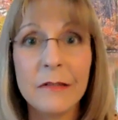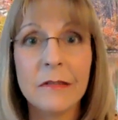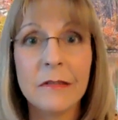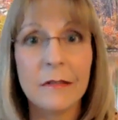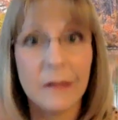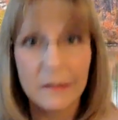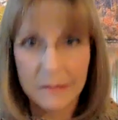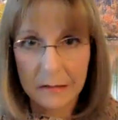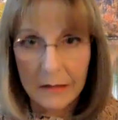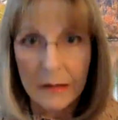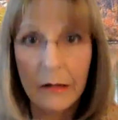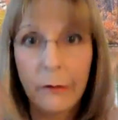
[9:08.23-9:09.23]
It's
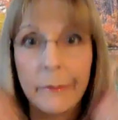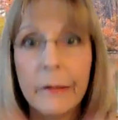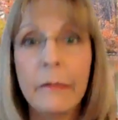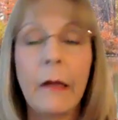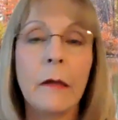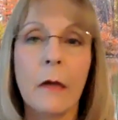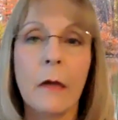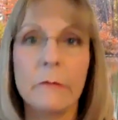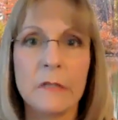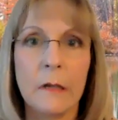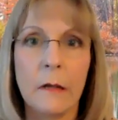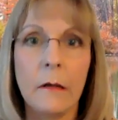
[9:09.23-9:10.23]
the hearing that
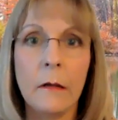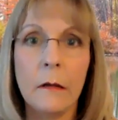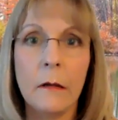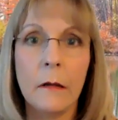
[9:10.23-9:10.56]
comes in.